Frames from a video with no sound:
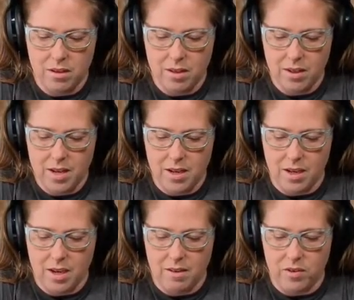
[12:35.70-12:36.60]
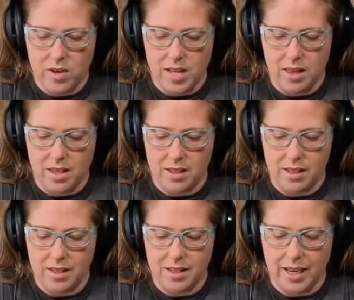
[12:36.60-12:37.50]
kind of covering this
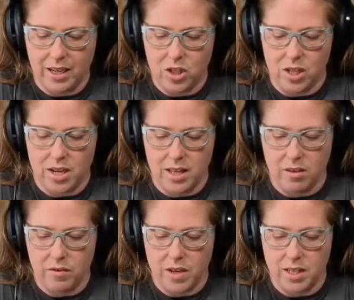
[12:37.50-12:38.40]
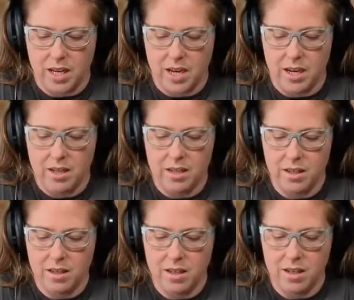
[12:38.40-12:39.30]
section on the front here.
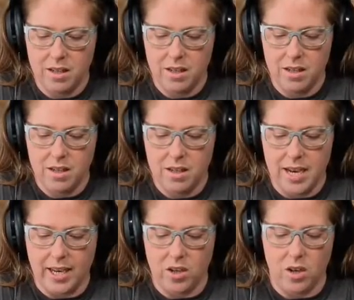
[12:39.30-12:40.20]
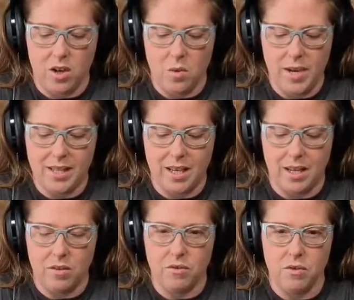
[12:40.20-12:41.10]
I could always get
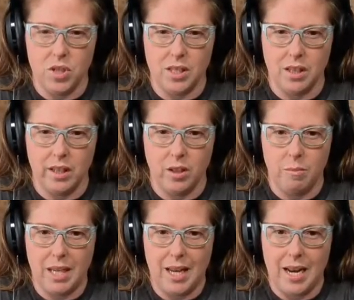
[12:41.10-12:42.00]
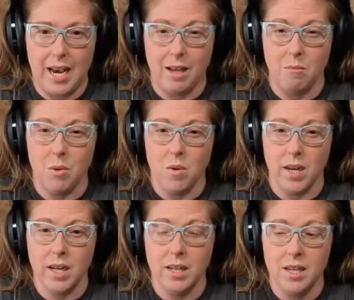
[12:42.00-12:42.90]
it through just a little bit and add
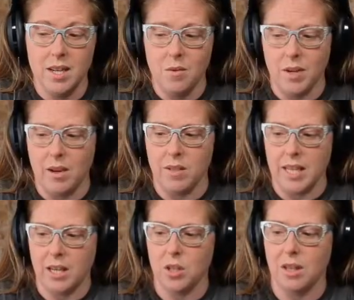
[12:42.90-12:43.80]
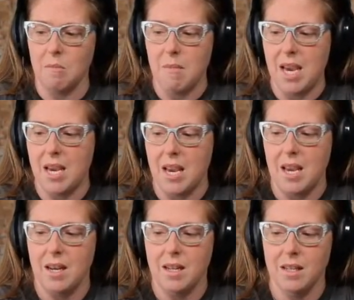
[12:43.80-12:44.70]
more, when I was actually making